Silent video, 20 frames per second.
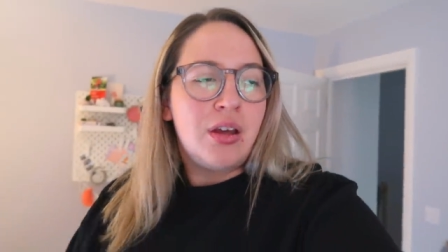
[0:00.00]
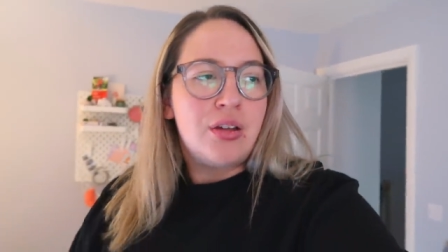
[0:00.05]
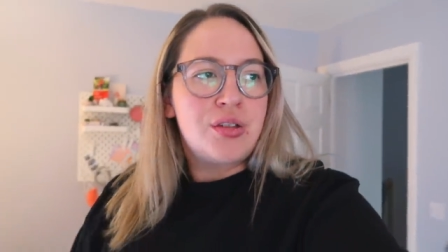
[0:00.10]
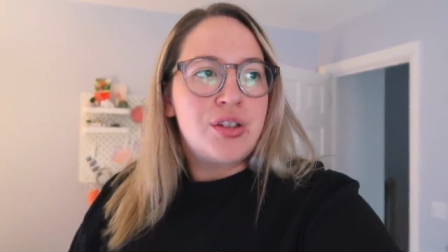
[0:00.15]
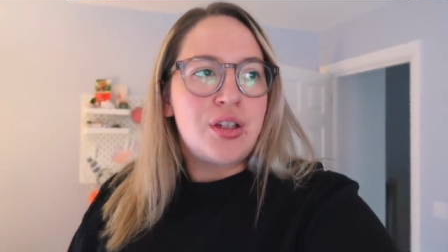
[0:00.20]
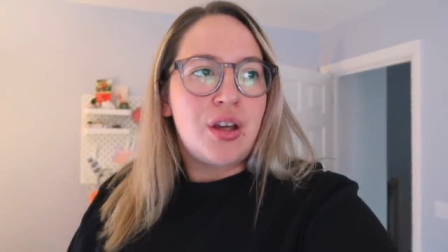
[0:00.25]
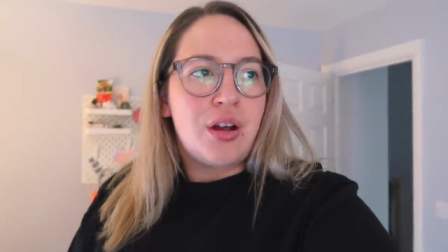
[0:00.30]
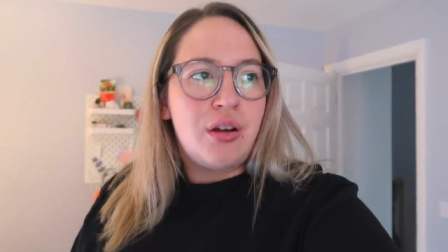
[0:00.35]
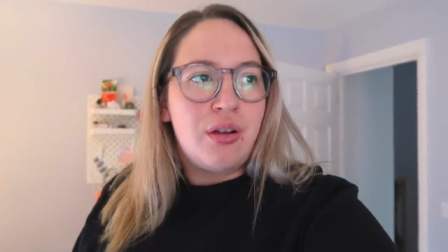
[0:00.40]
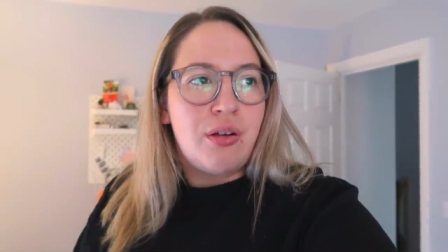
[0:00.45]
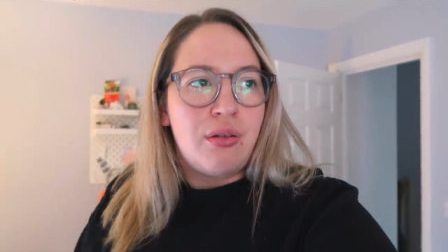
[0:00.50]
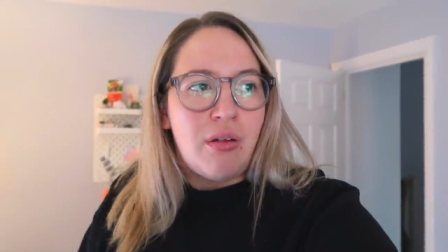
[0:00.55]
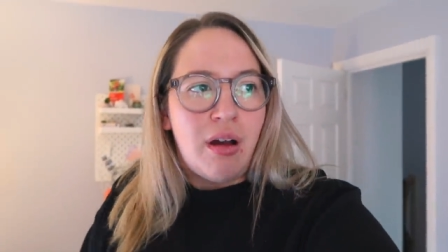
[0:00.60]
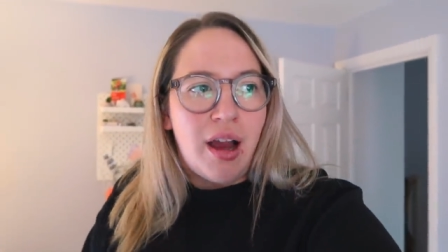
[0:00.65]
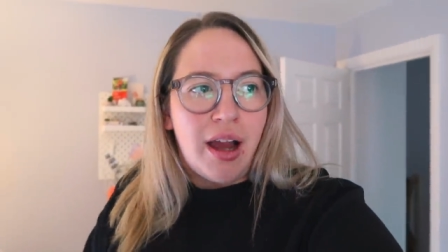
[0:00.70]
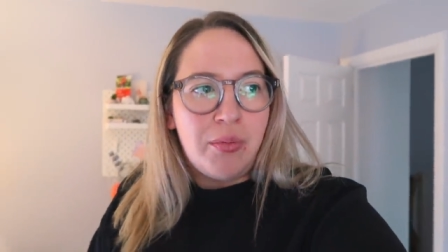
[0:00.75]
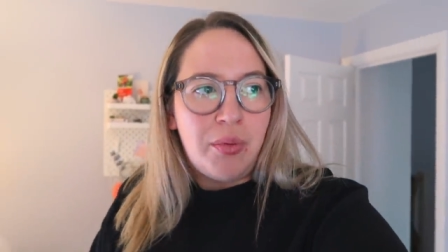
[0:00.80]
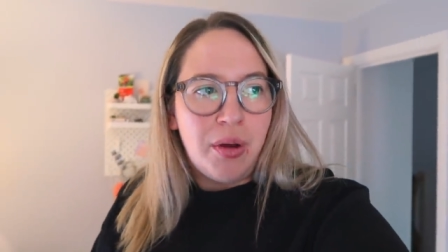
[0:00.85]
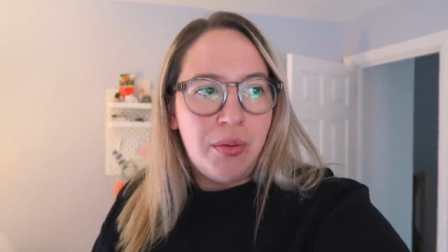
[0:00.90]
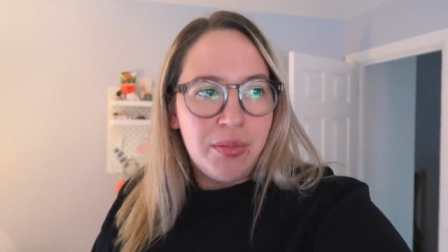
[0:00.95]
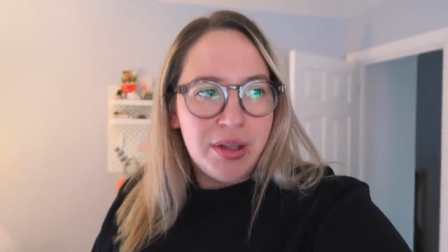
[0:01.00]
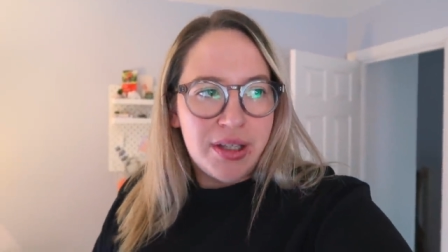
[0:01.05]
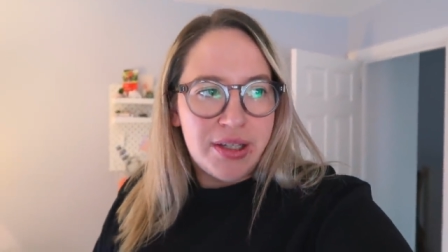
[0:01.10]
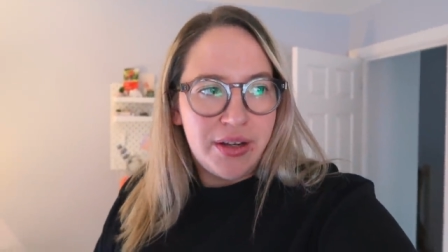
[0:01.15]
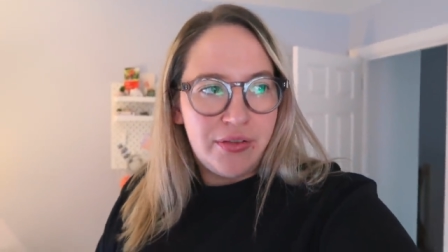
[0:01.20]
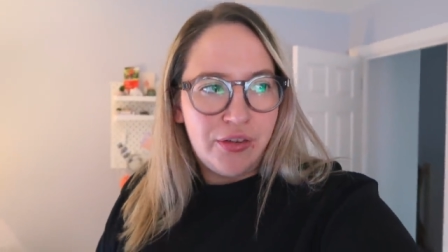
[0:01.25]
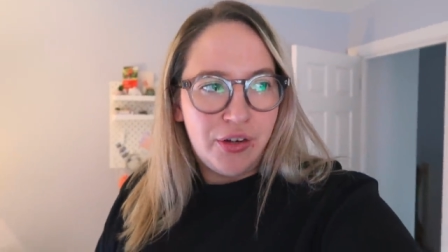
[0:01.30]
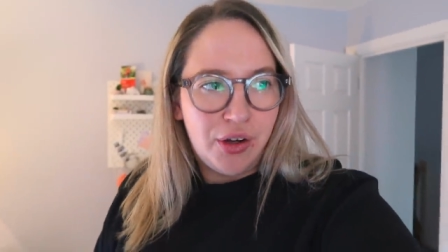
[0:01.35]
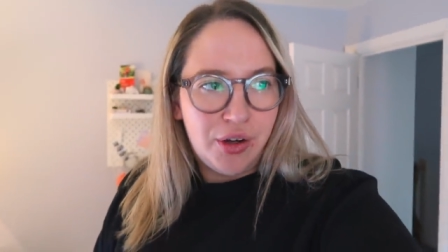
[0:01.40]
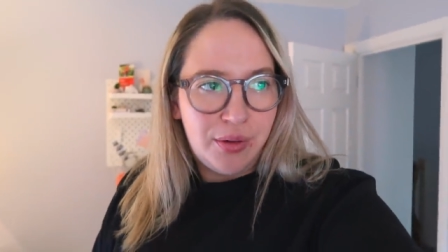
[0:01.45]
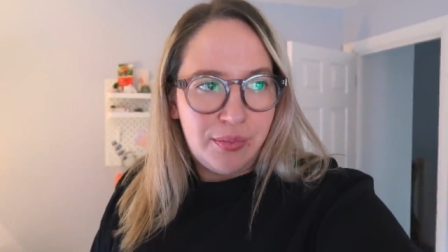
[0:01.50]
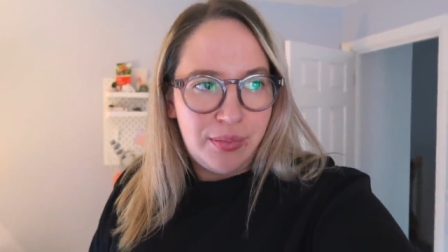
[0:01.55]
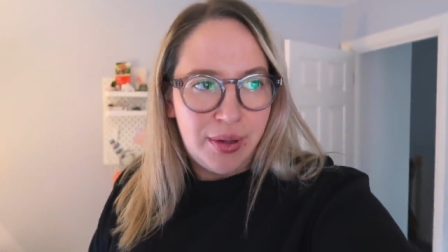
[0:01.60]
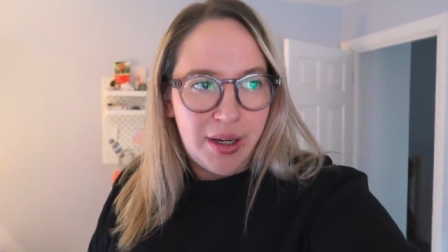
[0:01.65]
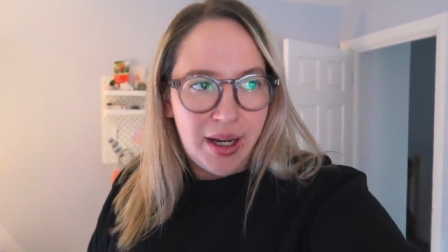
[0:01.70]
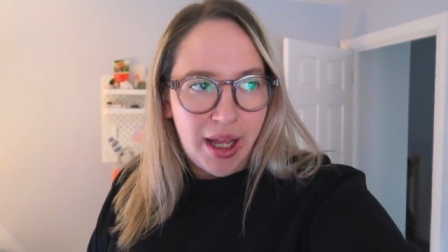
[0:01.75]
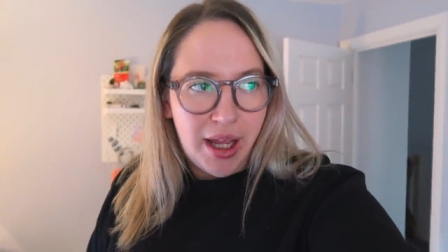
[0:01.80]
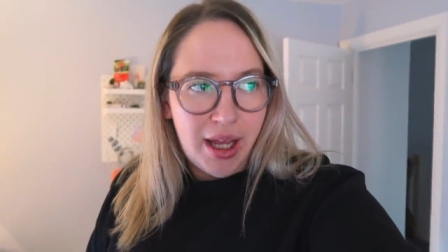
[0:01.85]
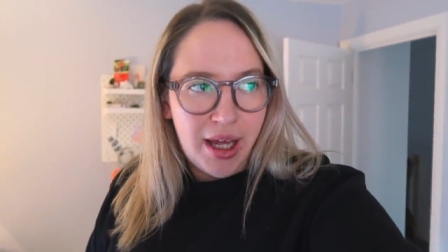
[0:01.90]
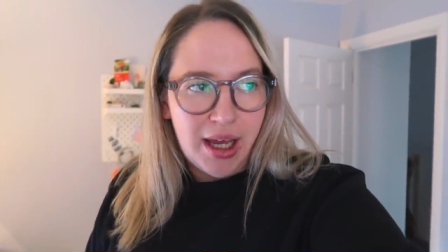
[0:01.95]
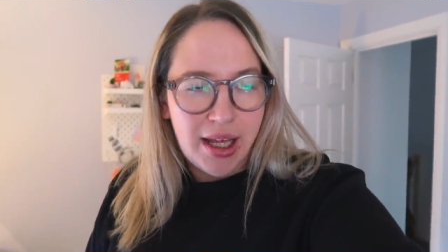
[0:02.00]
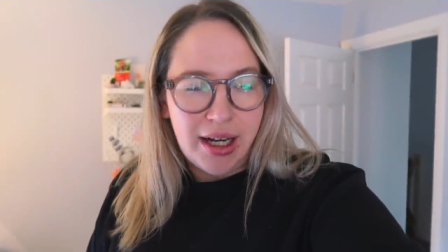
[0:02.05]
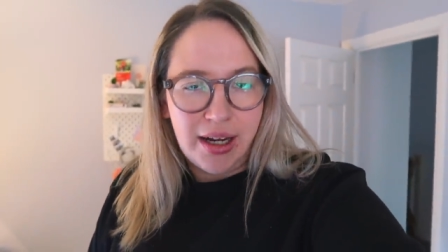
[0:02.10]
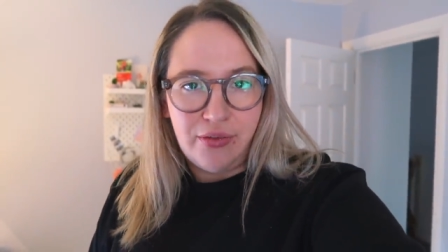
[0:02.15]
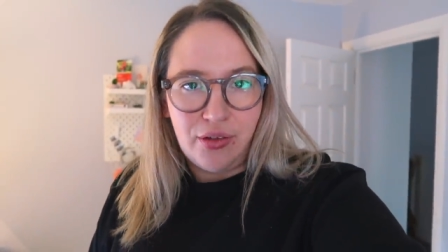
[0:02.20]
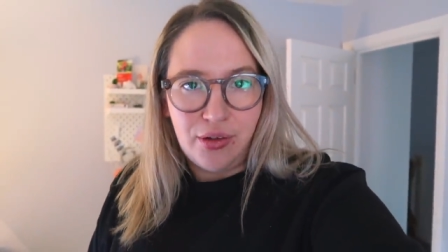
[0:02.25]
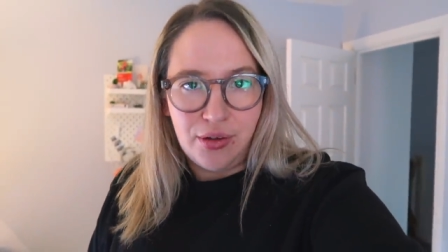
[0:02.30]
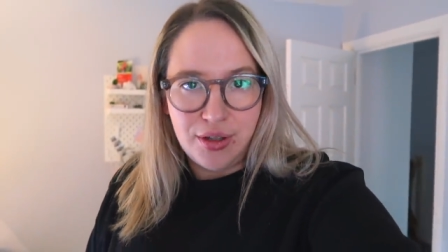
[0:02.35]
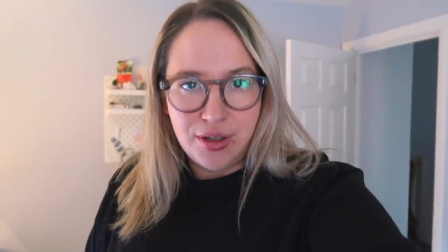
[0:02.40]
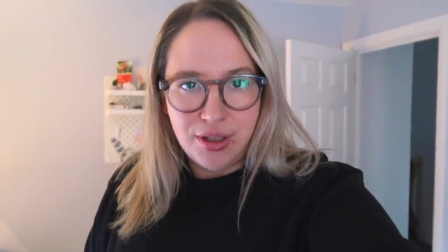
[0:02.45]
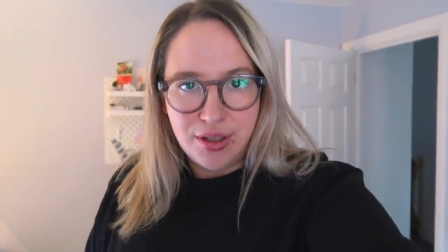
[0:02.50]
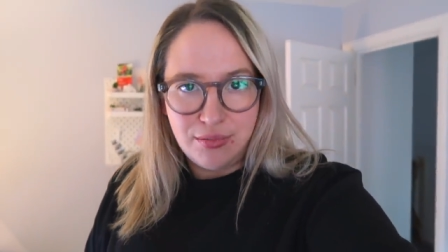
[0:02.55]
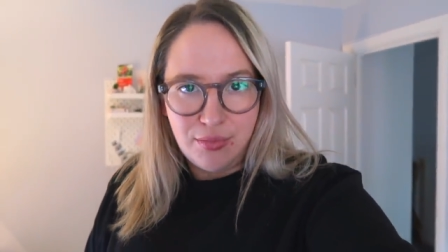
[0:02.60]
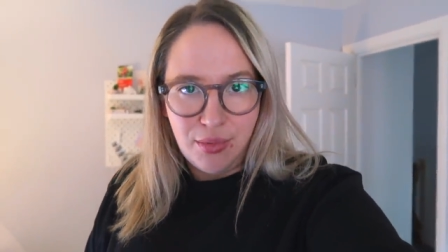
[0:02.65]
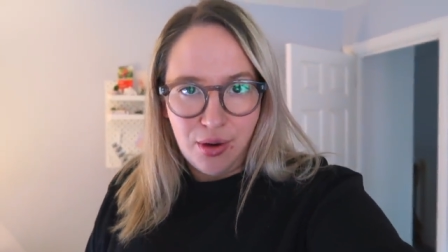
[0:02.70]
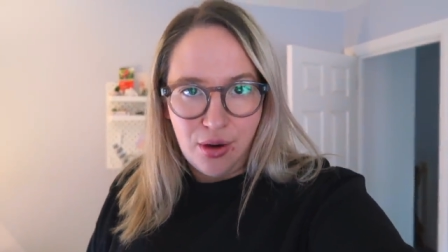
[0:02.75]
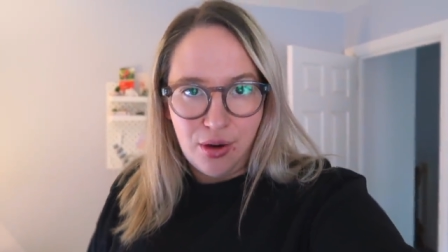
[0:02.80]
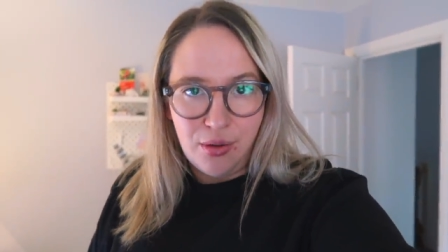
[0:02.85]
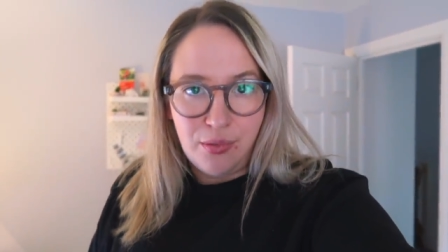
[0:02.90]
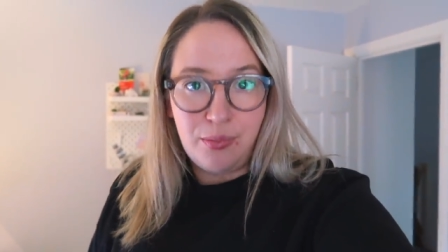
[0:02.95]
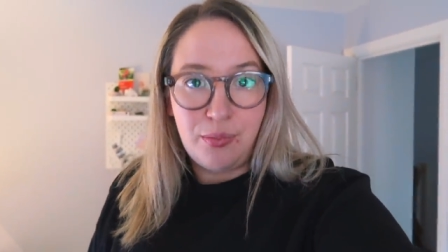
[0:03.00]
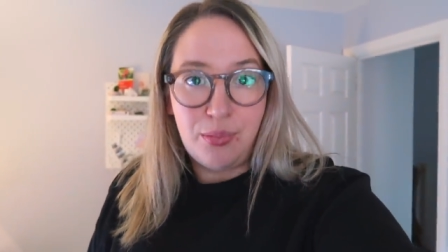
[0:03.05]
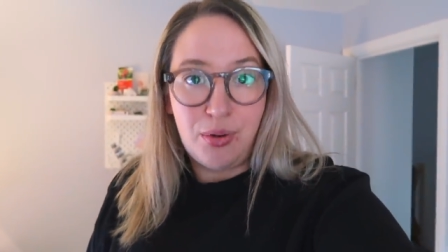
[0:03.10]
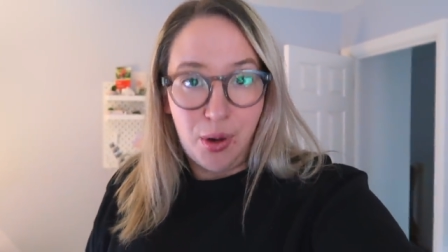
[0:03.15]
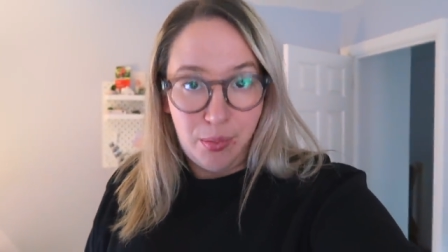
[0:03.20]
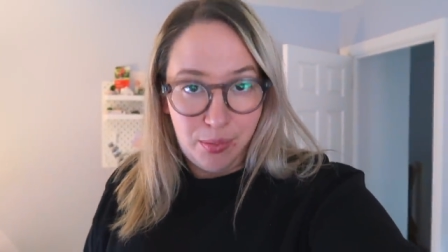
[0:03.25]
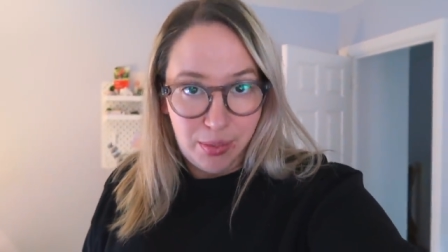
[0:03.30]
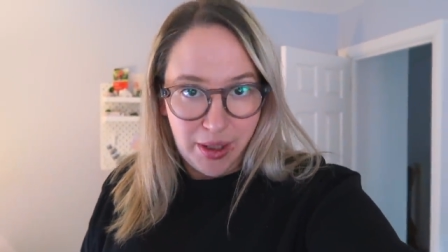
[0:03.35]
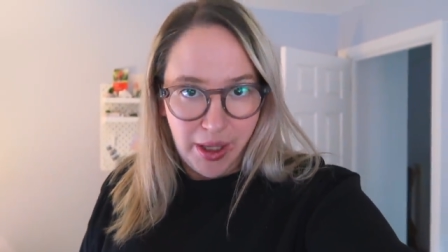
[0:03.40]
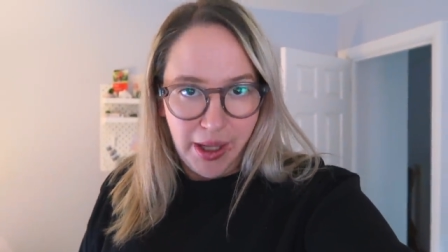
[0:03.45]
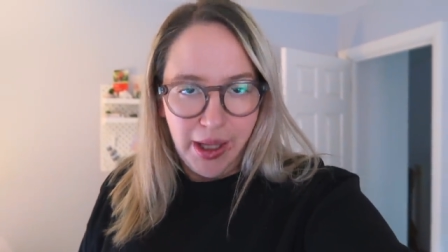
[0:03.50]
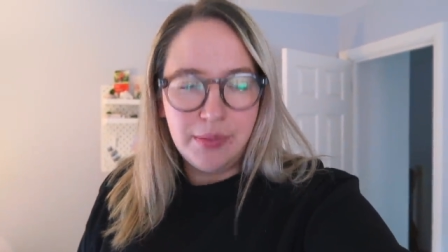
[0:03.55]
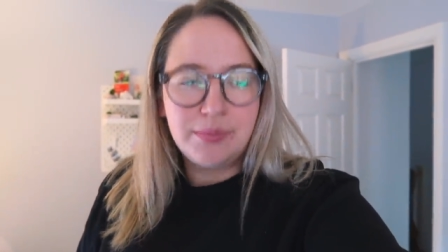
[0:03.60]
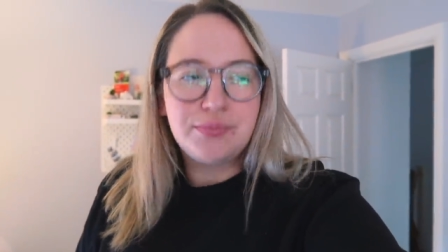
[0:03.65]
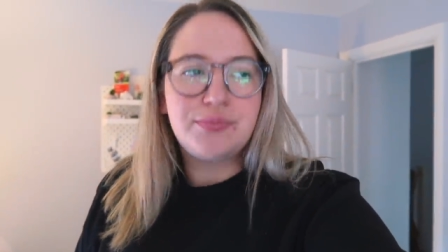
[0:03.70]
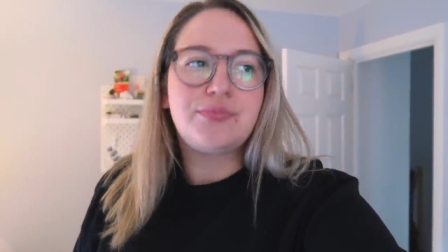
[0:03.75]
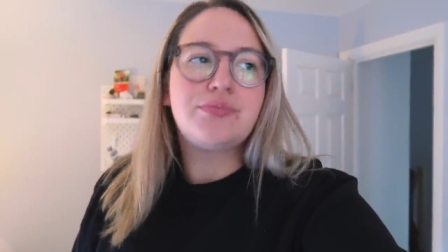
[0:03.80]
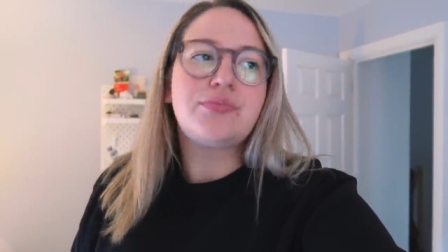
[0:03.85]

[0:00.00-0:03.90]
So I went with a different company and I've ordered some more properly.